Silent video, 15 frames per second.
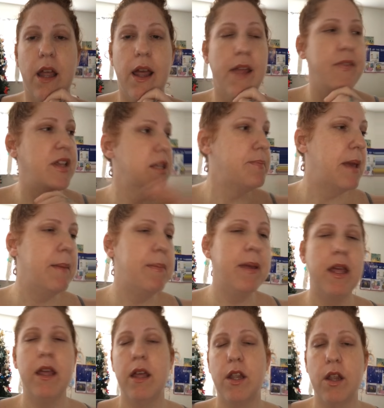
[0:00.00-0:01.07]
And this may
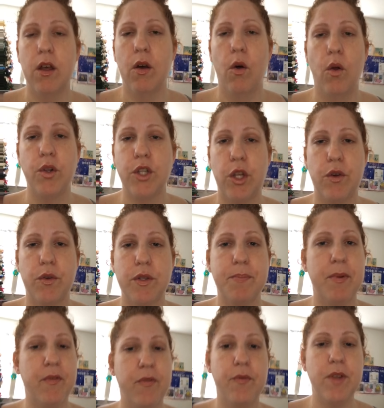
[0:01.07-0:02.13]
be old news,
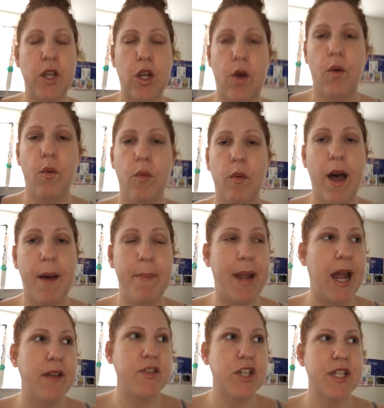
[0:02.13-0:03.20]
but, you know,
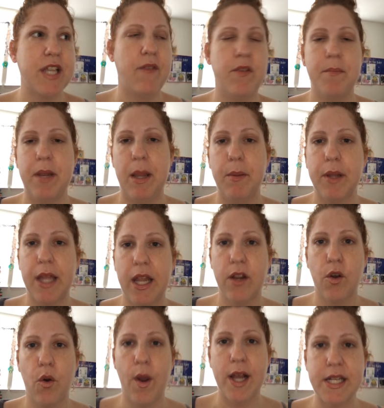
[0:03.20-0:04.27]
but I just haven't been able to get a
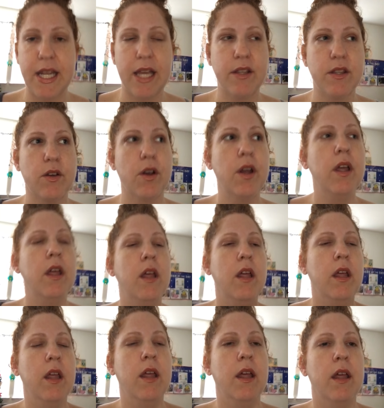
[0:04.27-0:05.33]
correct answer.
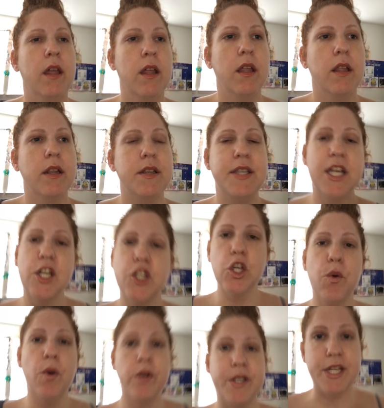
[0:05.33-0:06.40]
Did
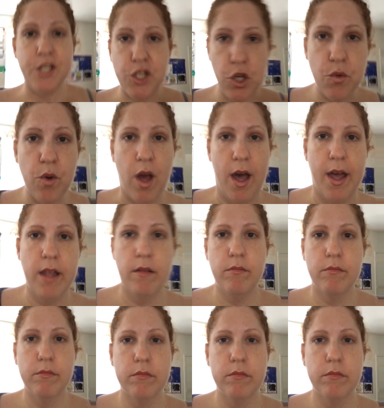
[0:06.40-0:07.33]
you or did you not?